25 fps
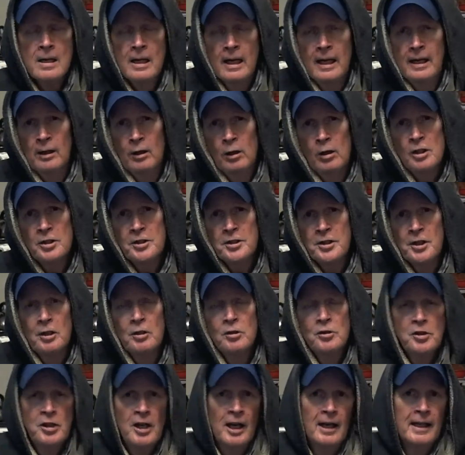And also
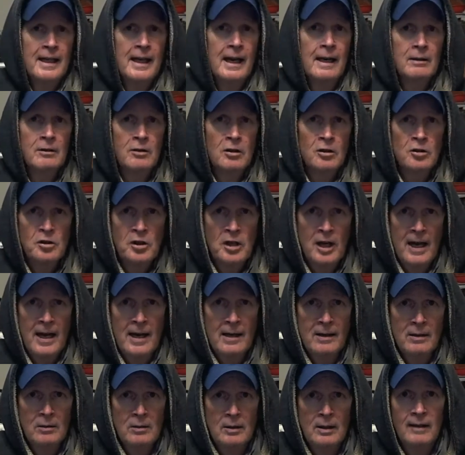check out the
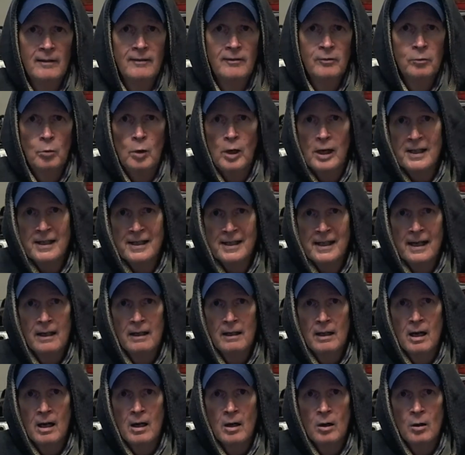channel of
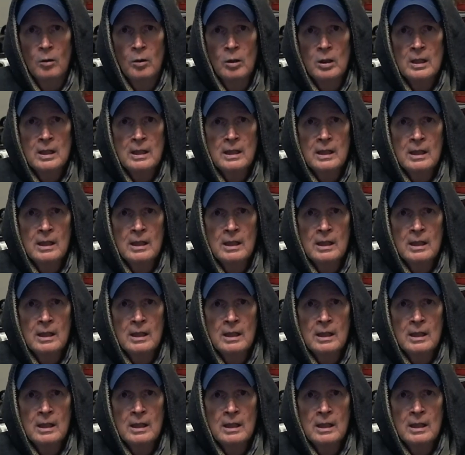Juanello